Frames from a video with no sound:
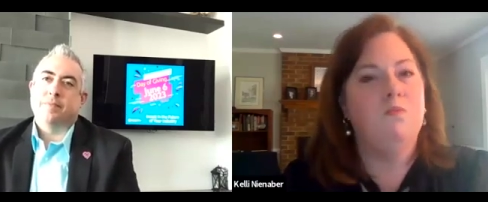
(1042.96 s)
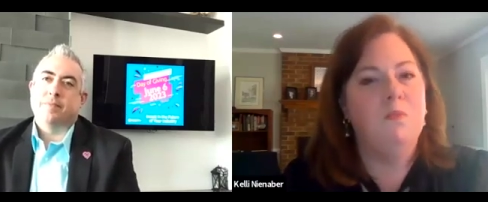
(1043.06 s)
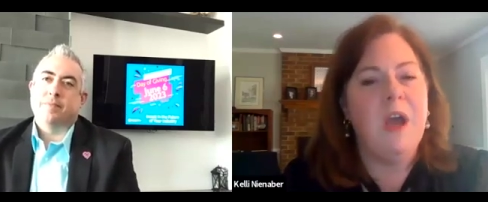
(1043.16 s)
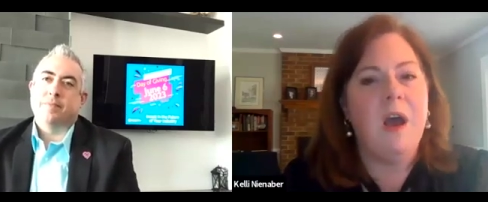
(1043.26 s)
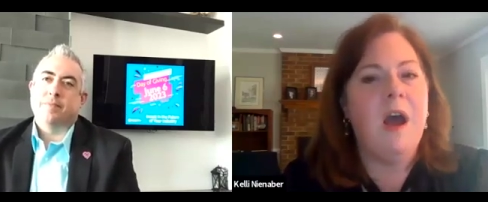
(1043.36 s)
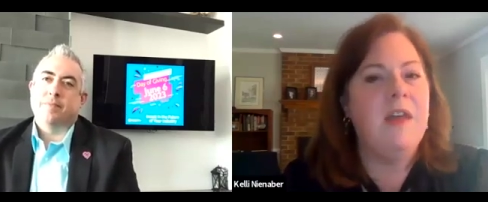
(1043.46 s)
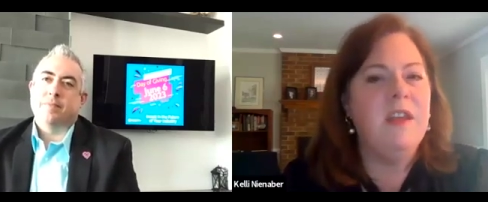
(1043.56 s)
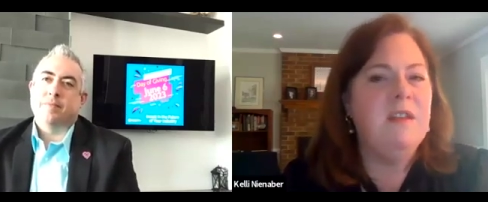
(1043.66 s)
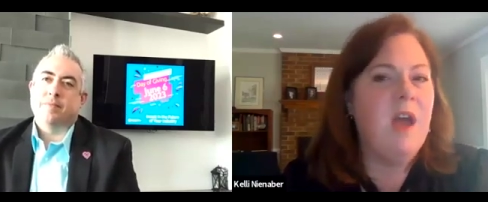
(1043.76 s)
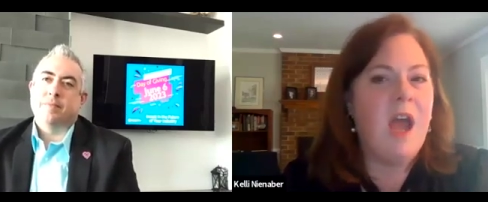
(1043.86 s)
Speaker 1: yeah, I
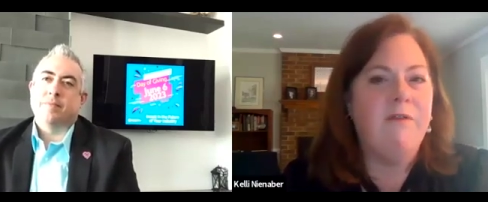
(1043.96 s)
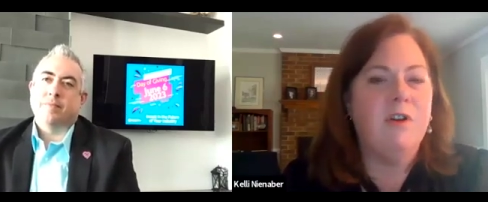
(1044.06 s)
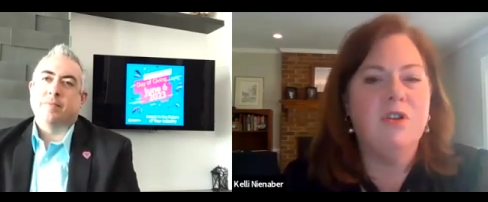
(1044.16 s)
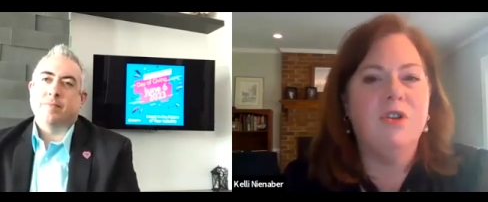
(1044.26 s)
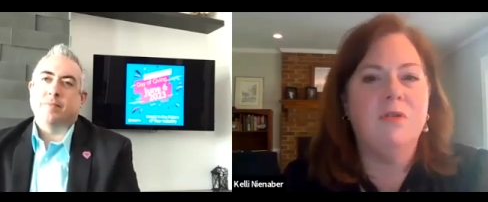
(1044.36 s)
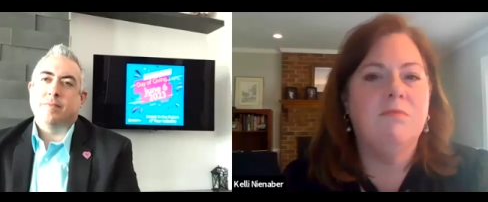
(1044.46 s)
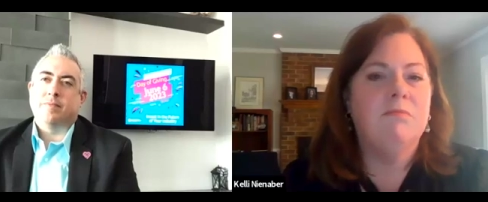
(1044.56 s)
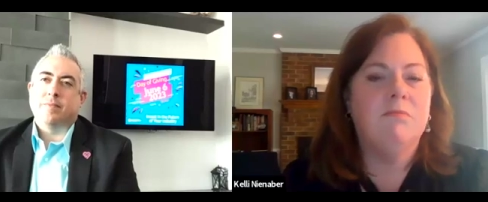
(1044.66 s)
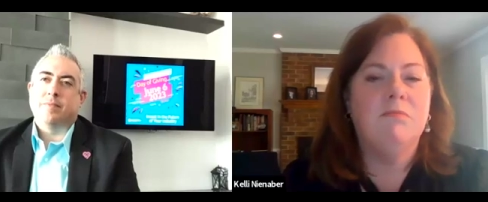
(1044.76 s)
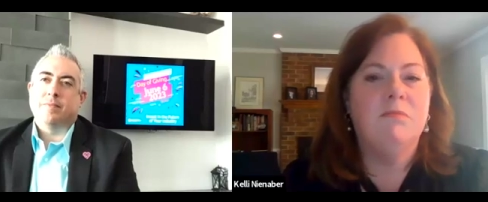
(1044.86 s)
think the average
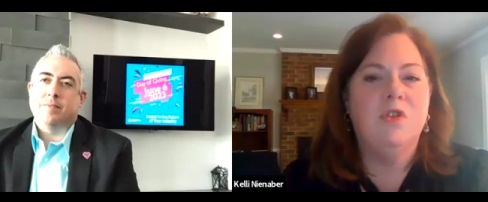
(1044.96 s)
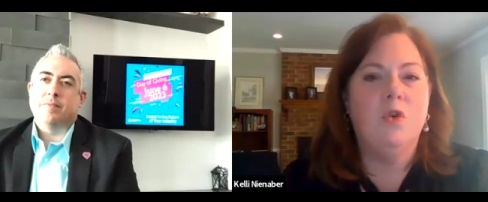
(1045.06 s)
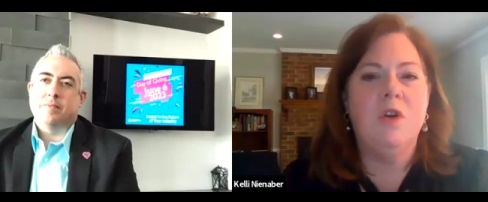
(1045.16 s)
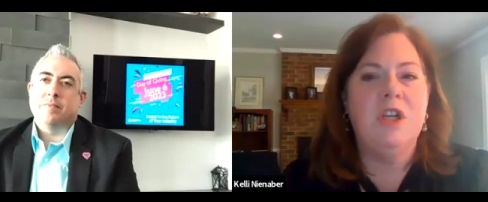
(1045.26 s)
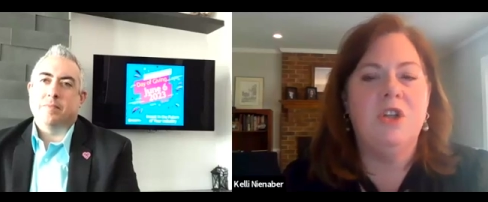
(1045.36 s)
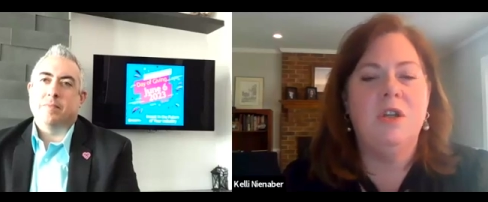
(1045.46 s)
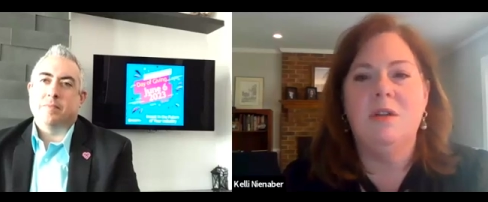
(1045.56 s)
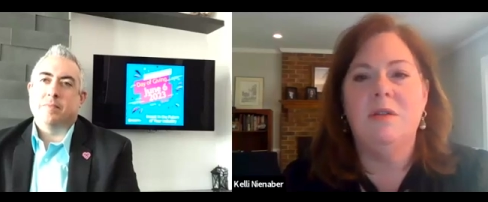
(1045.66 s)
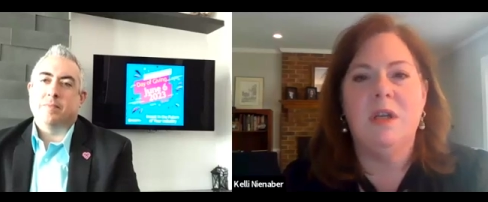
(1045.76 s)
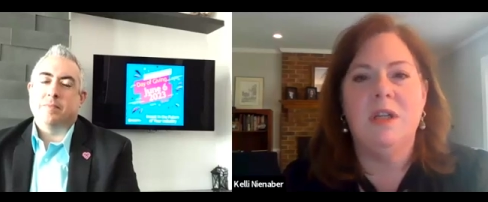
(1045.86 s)

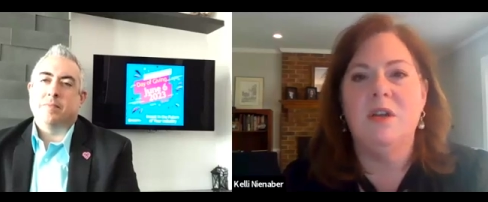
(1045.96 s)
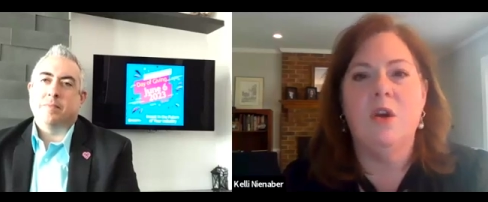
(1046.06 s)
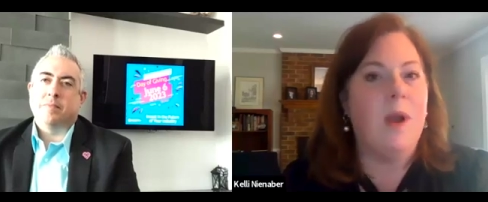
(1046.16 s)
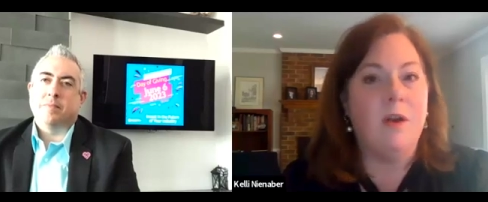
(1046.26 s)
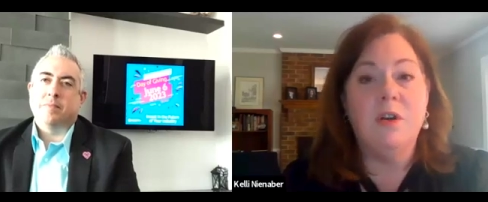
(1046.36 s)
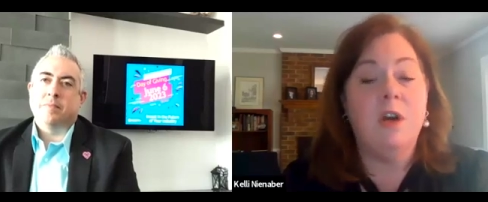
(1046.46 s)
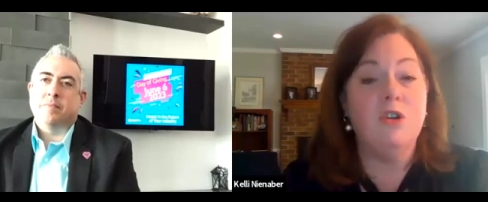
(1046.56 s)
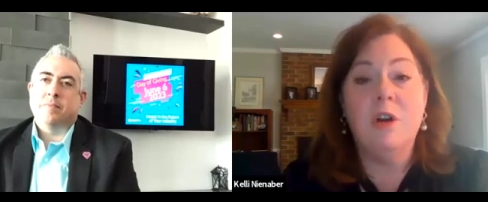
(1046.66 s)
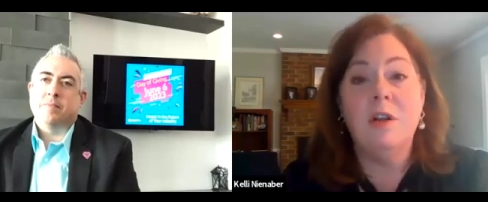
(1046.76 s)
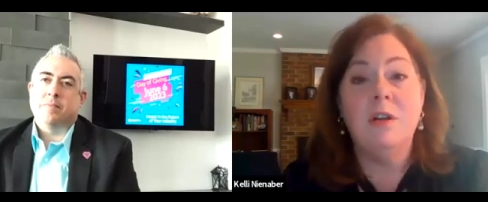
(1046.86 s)
donation is around
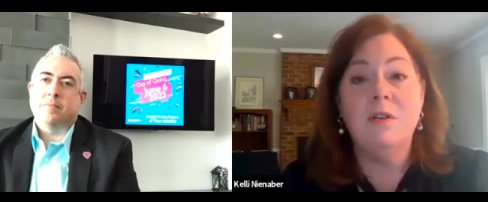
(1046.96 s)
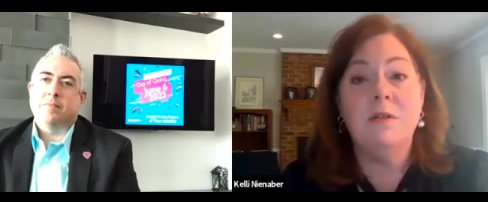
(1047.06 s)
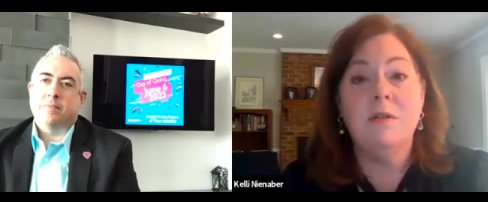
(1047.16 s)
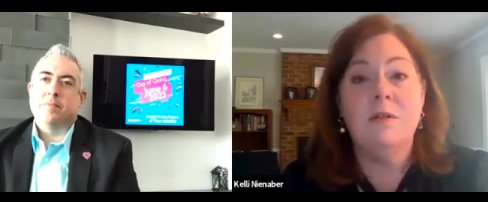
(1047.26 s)
hundred dollars.